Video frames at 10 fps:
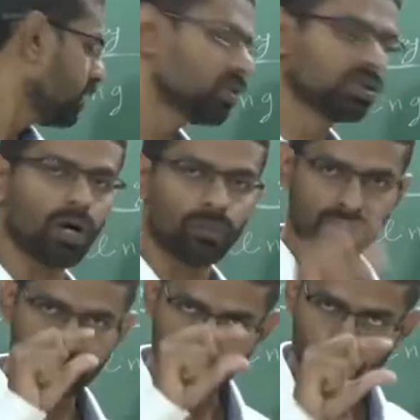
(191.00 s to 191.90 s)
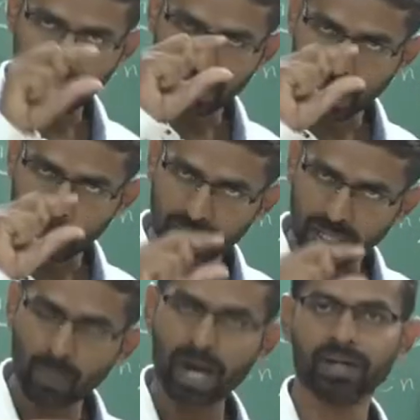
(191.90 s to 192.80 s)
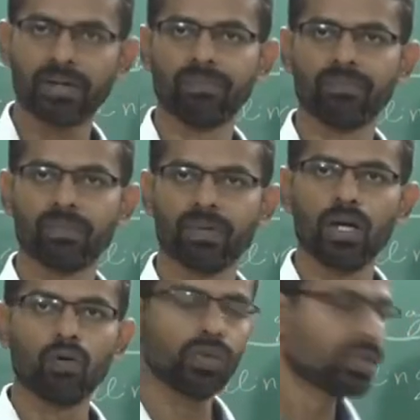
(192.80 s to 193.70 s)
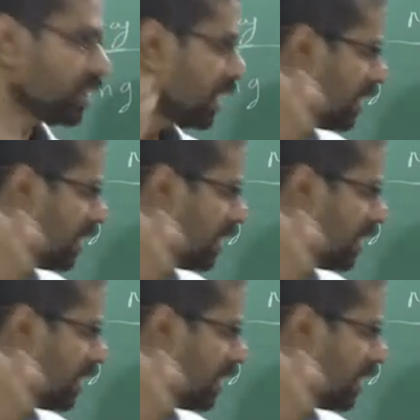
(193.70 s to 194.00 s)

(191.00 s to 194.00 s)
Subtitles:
consists of step-by-step command which